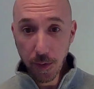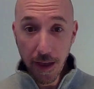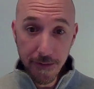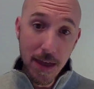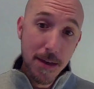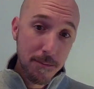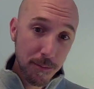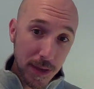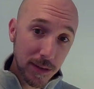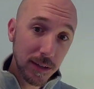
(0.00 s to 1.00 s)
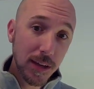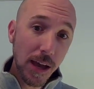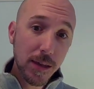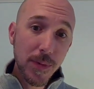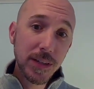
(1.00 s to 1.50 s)
We have missing
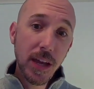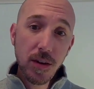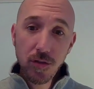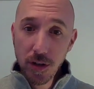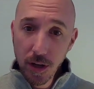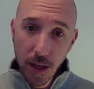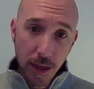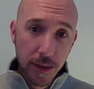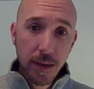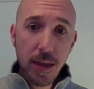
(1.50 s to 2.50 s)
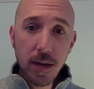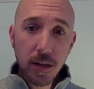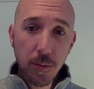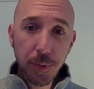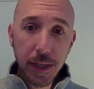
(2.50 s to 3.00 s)
documentation,
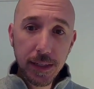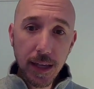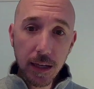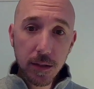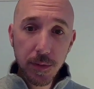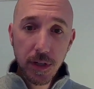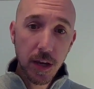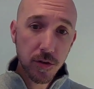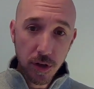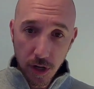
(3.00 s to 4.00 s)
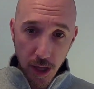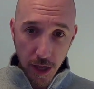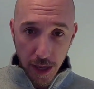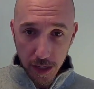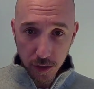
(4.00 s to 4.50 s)
incomplete documentation,
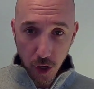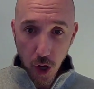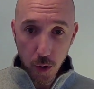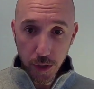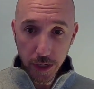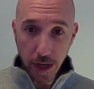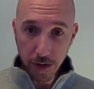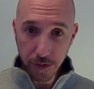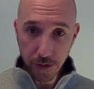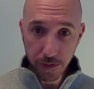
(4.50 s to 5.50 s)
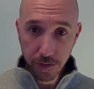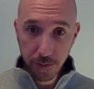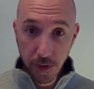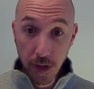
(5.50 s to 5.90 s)
and coding errors.